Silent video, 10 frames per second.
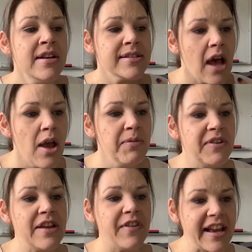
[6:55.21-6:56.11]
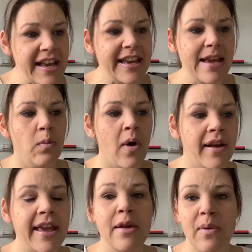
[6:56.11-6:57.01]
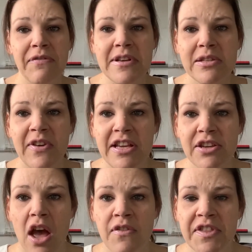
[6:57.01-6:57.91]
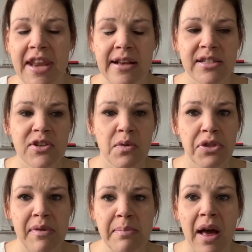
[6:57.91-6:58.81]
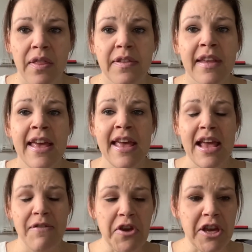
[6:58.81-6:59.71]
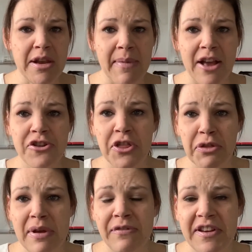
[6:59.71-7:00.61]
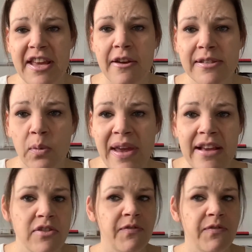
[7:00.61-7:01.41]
So hopefully, if I can keep working with this feature over the next 2 or 3 months, if you can imagine 3 videos a week